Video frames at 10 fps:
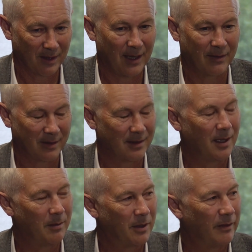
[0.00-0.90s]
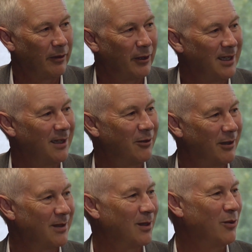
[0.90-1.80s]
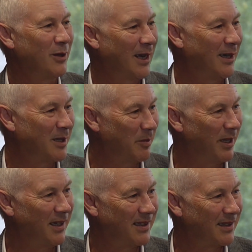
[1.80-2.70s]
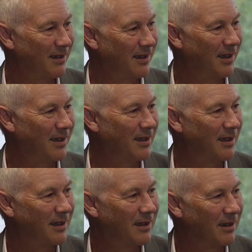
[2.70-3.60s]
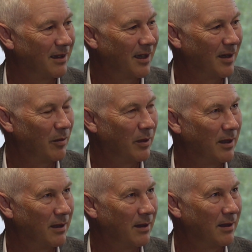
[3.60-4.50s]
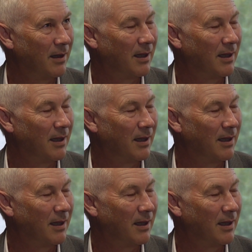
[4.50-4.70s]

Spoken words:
at the same time very interesting organic space that we can